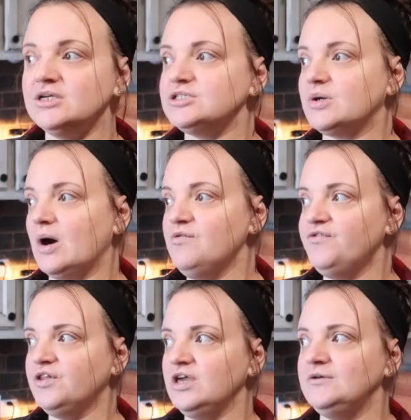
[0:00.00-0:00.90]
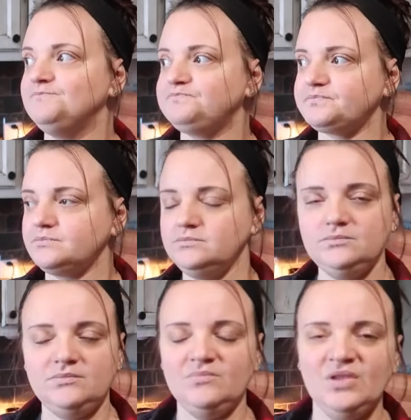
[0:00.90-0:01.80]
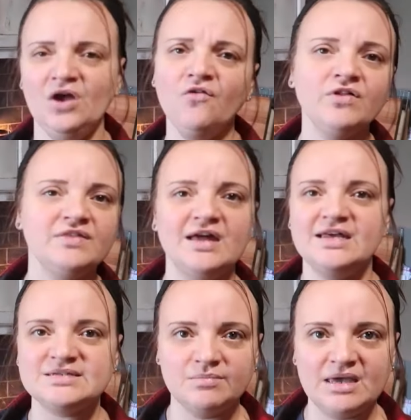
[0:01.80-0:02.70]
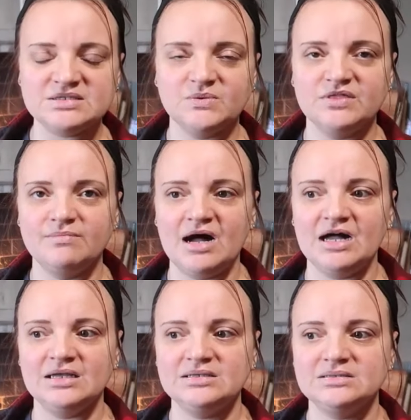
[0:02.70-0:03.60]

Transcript: So hopefully, hopefully that doesn't mess with my,